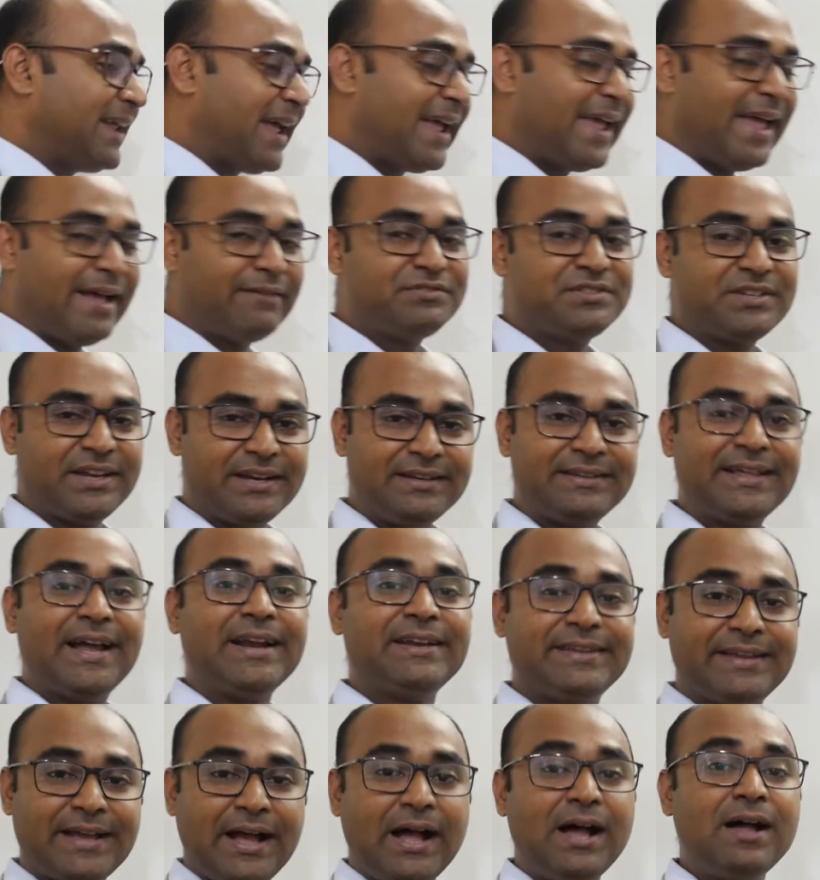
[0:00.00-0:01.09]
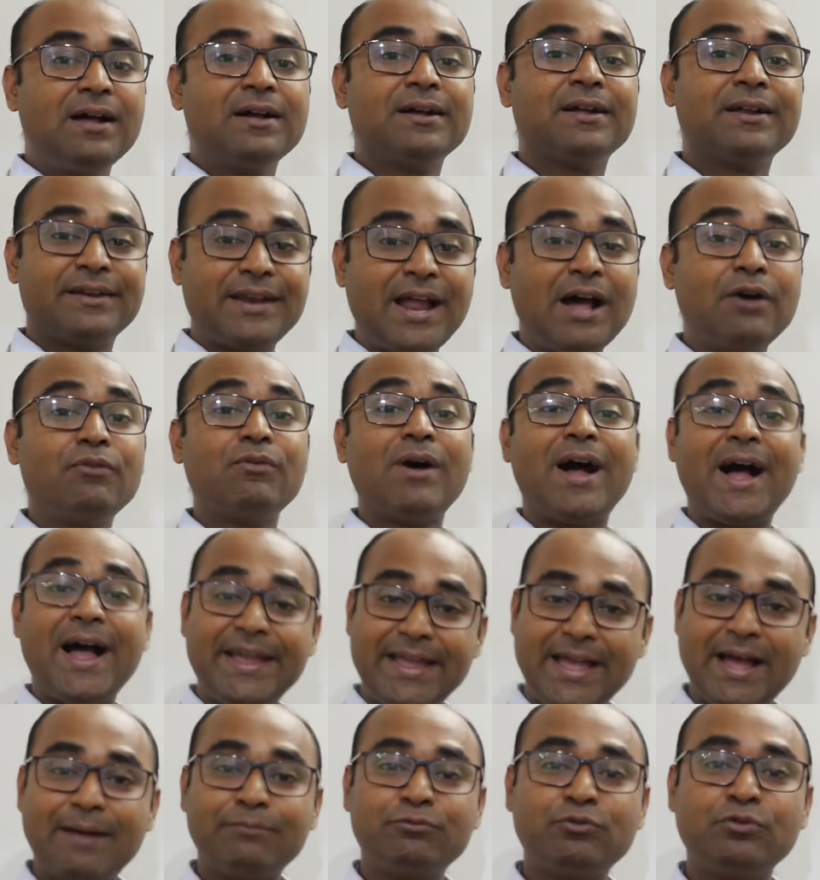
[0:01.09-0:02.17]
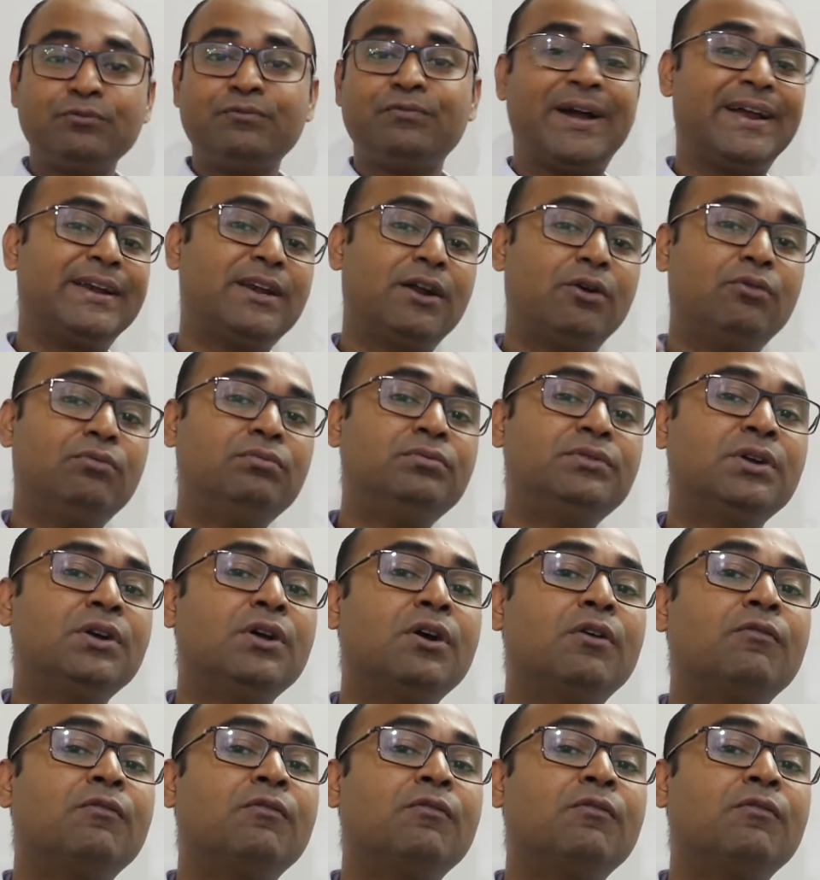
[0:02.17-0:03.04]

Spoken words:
I have said that yeah, now I have to find out